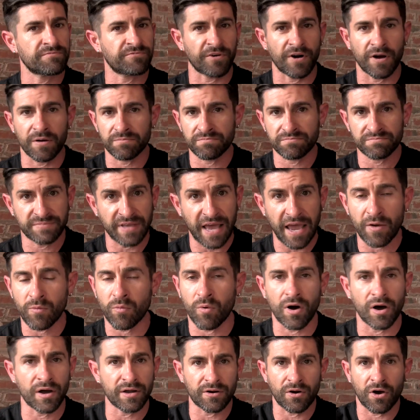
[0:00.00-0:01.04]
from day
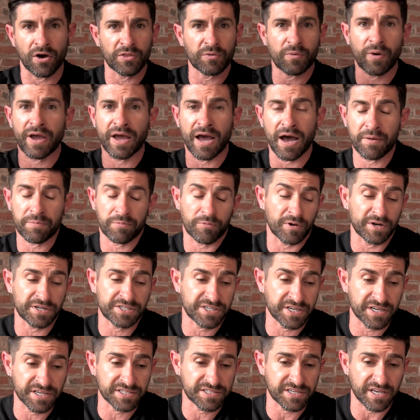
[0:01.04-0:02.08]
one all the way up,
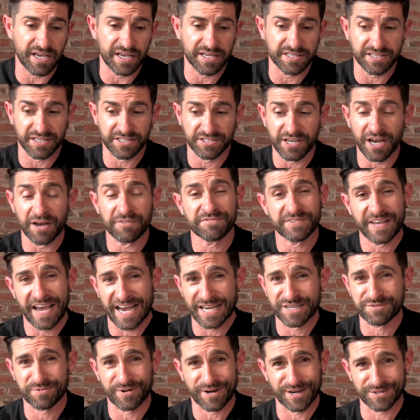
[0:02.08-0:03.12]
which is, is a tough
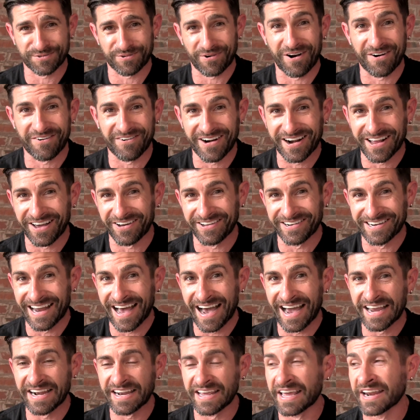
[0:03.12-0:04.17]
task because we're already on
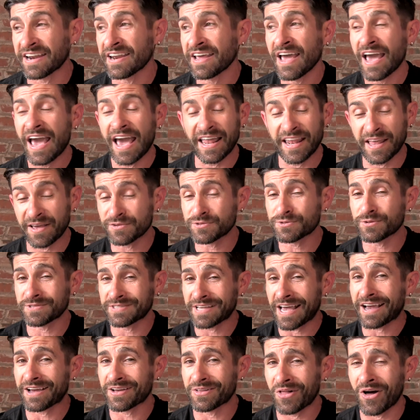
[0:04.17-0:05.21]
90 and, and this would
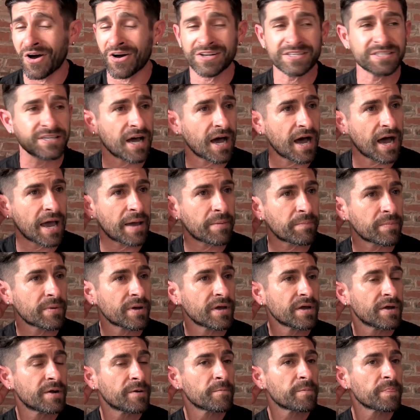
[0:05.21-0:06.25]
take a long time,
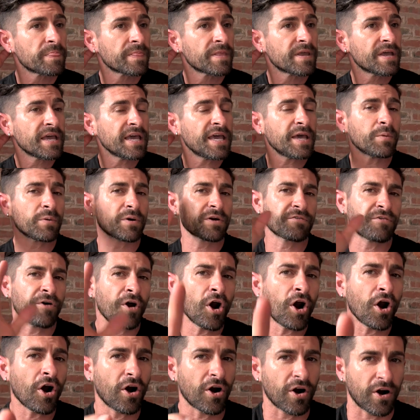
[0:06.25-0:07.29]
he would have
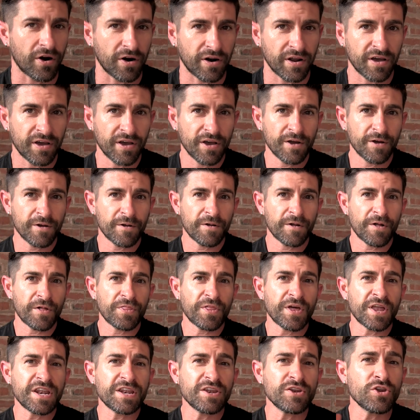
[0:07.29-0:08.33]
heard
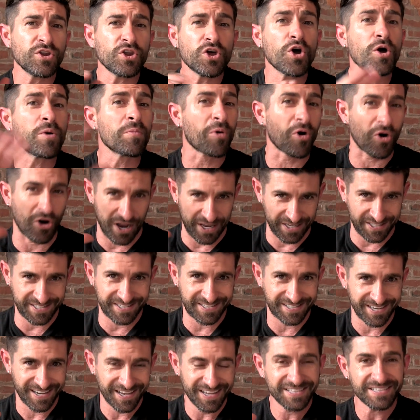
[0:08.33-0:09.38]
the
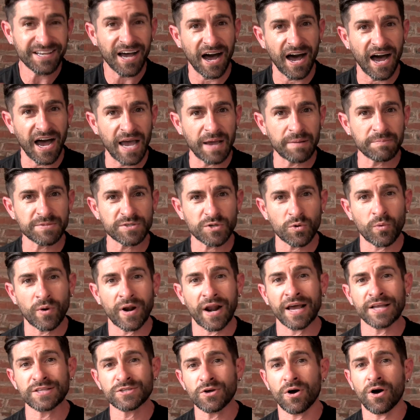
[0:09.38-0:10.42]
numerous times when
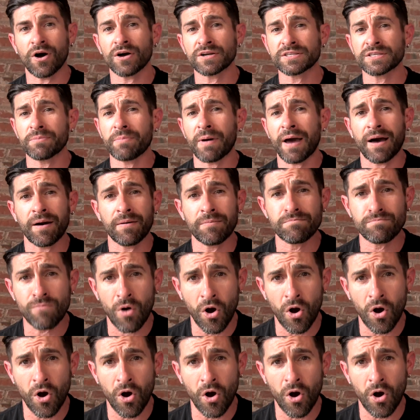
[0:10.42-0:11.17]
I talked about